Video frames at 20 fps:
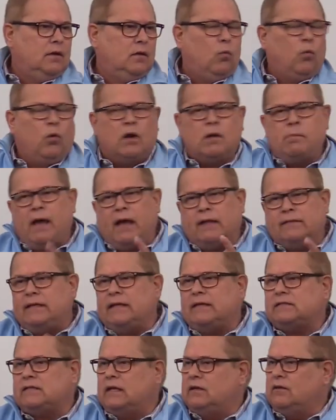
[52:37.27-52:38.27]
What about
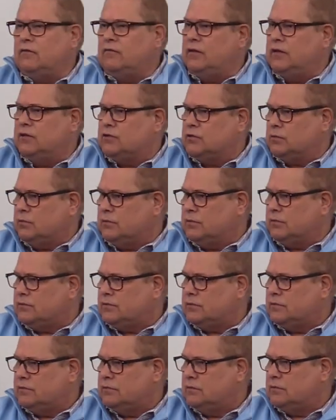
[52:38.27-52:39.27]
these
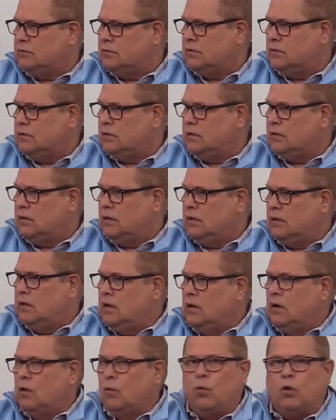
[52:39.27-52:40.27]
individuals?
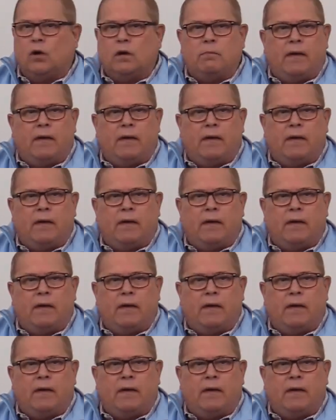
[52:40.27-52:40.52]
What